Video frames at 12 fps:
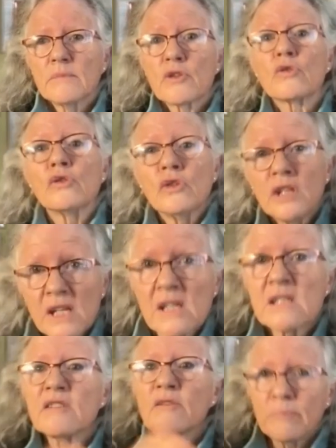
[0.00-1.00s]
through
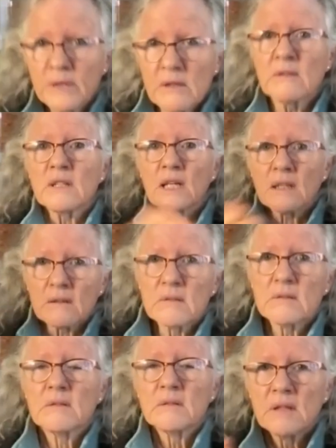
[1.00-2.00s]
years of building
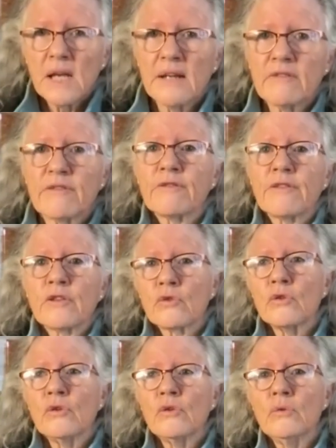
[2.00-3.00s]
and
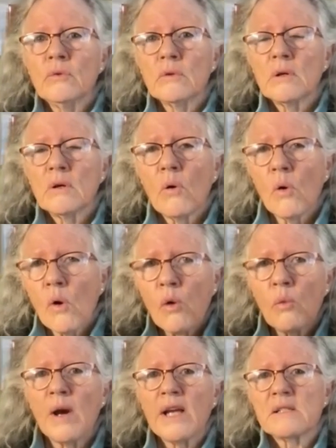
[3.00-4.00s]
through
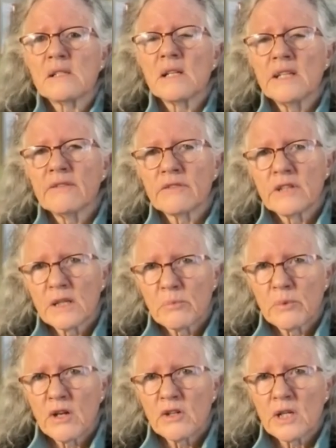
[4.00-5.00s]
always delivering a
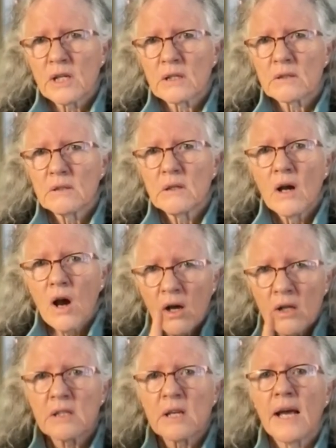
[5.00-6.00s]
project
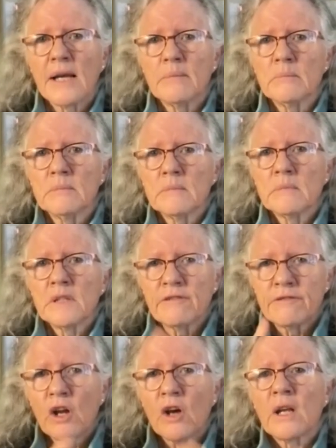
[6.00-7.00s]
on time,
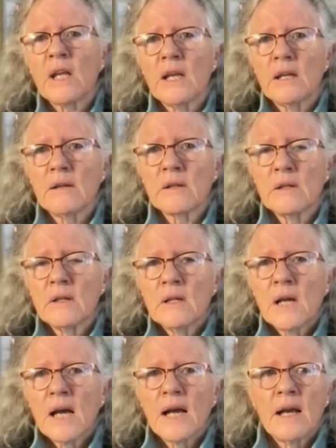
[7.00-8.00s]
if not ahead.
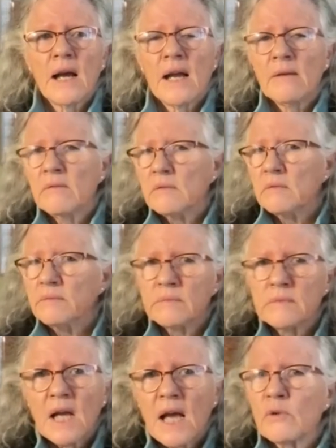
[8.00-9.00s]
I
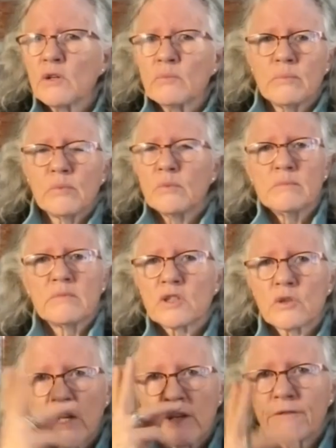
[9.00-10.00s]
would,
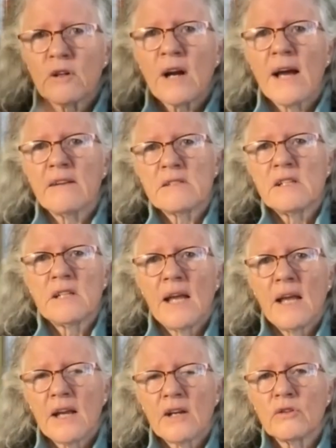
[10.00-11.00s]
24 hours a
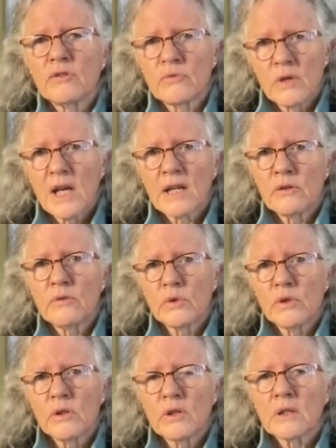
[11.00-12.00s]
day I could
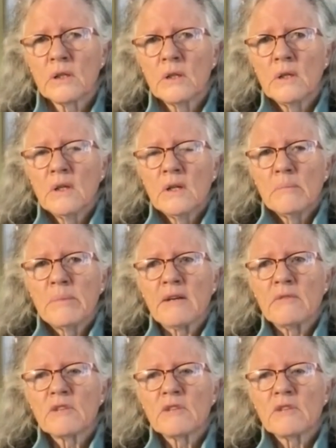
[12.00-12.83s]
work, but